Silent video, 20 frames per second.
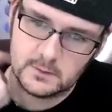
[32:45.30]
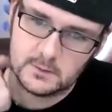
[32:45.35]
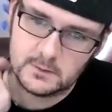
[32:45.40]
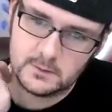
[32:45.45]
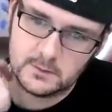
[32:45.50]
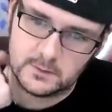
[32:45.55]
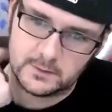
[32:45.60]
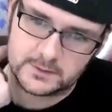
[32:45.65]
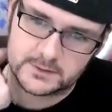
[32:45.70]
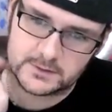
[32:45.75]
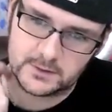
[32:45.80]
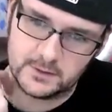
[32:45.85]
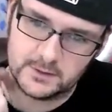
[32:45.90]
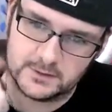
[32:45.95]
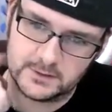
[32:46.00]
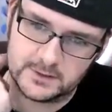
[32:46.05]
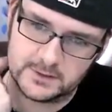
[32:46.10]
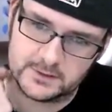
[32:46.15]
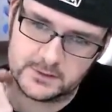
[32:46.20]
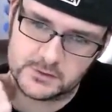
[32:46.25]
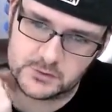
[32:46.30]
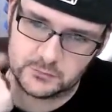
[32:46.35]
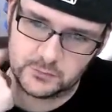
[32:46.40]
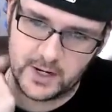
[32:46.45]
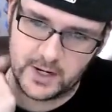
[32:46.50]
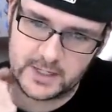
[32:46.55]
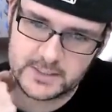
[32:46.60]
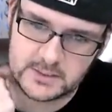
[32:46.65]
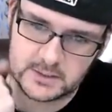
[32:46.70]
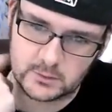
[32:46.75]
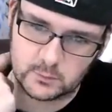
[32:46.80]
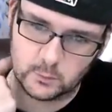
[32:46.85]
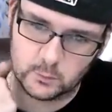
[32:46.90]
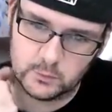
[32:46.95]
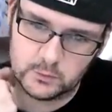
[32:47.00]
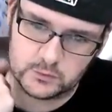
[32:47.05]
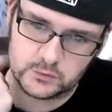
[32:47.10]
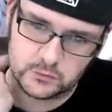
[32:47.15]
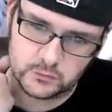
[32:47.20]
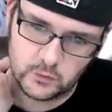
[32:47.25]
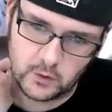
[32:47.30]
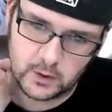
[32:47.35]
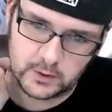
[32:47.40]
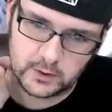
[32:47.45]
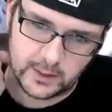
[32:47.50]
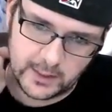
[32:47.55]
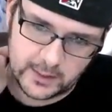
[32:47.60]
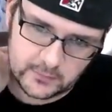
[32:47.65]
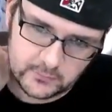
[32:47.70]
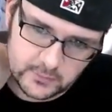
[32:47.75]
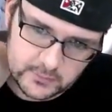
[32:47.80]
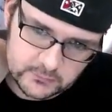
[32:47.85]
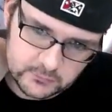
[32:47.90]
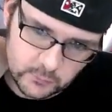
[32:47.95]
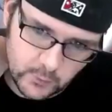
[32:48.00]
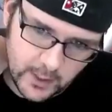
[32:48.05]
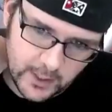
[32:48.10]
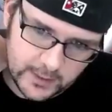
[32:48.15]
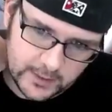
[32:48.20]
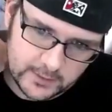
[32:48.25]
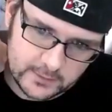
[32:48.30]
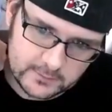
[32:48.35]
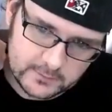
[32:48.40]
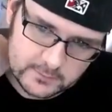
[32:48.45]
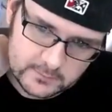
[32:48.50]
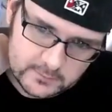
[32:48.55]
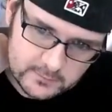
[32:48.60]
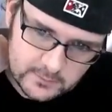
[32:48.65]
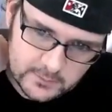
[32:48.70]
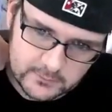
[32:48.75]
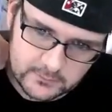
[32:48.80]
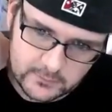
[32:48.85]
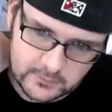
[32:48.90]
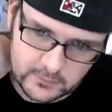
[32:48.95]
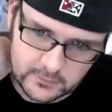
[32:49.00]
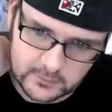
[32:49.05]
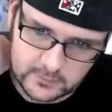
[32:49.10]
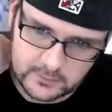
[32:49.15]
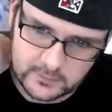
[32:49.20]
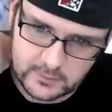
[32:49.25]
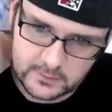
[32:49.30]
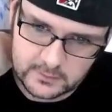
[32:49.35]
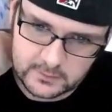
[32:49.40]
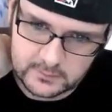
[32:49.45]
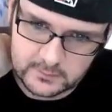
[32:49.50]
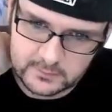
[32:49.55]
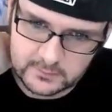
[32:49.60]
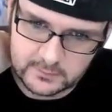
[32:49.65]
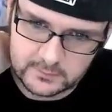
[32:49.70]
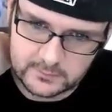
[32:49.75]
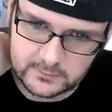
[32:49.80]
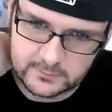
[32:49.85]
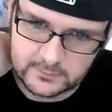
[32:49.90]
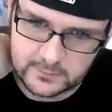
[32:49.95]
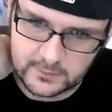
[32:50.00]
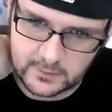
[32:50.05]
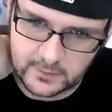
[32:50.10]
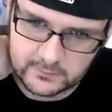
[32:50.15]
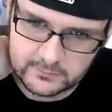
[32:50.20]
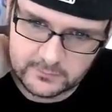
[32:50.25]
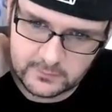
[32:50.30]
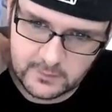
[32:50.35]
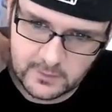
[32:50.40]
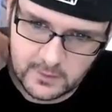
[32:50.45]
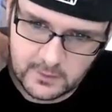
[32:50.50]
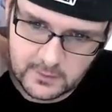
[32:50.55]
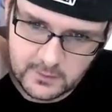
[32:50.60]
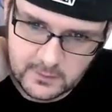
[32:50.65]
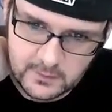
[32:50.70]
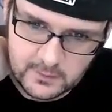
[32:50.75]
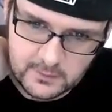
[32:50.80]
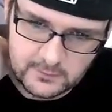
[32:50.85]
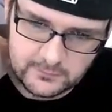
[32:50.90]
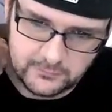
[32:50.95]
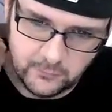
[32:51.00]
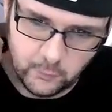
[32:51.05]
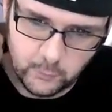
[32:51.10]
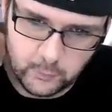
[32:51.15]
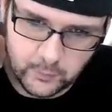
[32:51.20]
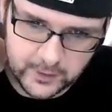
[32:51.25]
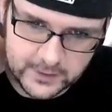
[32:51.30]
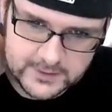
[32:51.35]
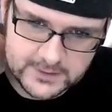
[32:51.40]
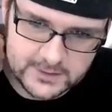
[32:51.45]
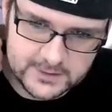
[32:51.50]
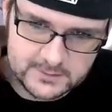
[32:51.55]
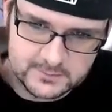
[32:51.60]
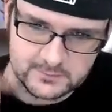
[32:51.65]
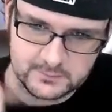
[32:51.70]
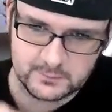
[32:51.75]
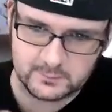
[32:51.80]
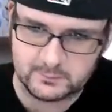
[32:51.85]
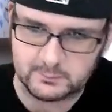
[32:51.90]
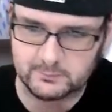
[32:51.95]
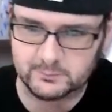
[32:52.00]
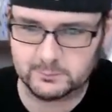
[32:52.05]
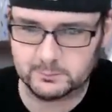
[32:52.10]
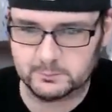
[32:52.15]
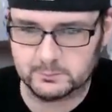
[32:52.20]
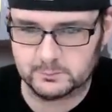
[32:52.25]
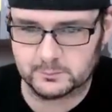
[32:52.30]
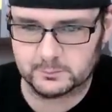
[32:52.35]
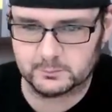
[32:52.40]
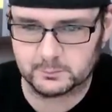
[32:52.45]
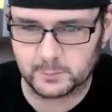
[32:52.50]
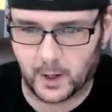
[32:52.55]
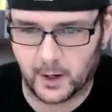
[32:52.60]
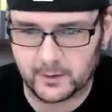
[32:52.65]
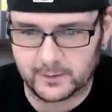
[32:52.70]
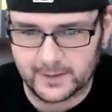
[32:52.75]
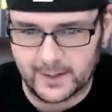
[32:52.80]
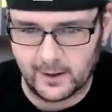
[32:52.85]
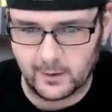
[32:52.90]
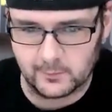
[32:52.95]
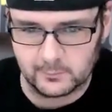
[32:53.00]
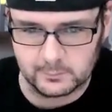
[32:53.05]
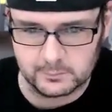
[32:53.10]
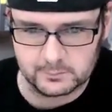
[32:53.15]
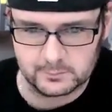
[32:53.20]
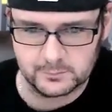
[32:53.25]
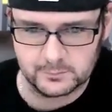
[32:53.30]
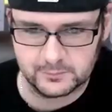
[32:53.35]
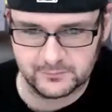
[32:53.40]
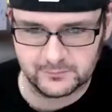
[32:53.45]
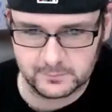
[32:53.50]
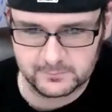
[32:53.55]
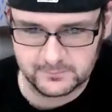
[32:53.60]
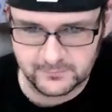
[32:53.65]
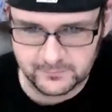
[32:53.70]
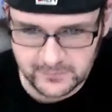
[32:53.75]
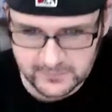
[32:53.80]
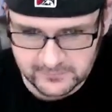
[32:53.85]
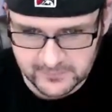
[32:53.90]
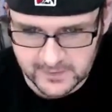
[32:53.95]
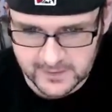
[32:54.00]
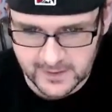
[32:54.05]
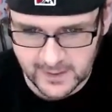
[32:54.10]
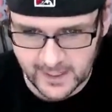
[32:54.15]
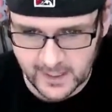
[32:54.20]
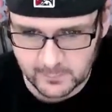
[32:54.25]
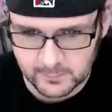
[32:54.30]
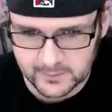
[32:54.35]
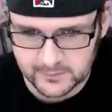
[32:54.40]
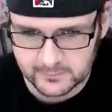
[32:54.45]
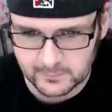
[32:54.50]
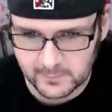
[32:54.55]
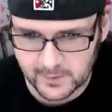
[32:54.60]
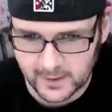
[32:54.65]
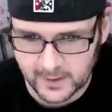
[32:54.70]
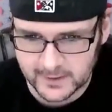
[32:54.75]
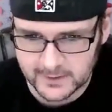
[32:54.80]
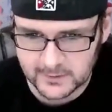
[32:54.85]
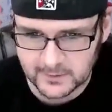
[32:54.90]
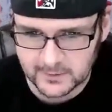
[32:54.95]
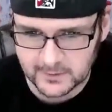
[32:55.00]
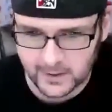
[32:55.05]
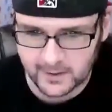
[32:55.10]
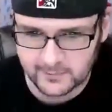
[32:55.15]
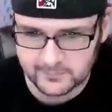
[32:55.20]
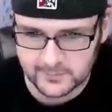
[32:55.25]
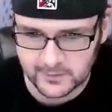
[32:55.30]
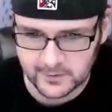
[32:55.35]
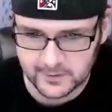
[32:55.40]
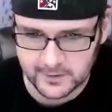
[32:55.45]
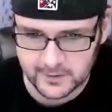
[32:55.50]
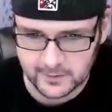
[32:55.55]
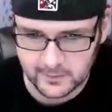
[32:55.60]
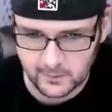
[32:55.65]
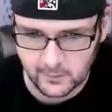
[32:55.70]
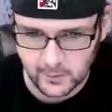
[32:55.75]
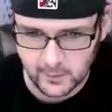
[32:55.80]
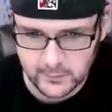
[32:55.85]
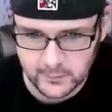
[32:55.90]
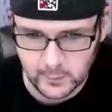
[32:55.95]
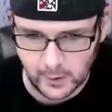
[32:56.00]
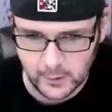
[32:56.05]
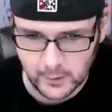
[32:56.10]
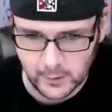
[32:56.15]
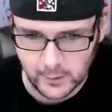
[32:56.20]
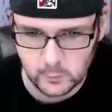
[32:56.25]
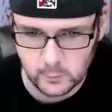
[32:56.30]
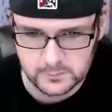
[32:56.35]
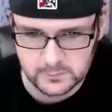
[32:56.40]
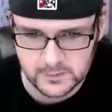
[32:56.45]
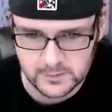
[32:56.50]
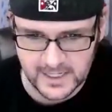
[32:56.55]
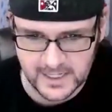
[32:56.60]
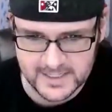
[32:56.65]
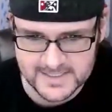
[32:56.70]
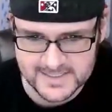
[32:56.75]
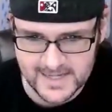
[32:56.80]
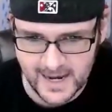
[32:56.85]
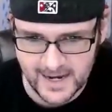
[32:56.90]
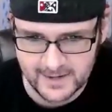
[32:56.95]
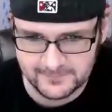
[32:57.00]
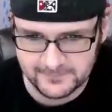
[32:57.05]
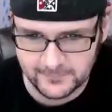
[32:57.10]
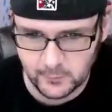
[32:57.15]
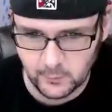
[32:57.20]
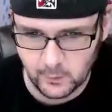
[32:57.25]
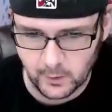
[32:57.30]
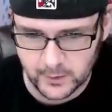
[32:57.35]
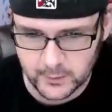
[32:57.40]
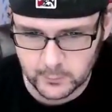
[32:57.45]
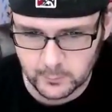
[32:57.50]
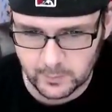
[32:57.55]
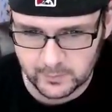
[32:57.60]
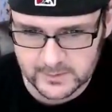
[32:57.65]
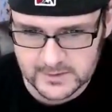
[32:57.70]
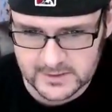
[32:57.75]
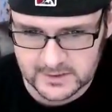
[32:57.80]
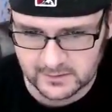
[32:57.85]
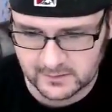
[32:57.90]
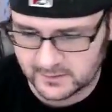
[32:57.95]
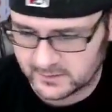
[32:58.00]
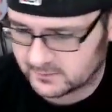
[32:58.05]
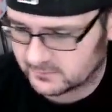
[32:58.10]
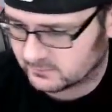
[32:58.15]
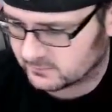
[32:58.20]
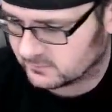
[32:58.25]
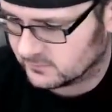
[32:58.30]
Excited to get the Jurassic World truck, Angry Dragon. That's good, good, good stuff. Foo Bricks is parting out 50 copies of Minecraft. There you go. Are you are you stateside Foo? or are you still in?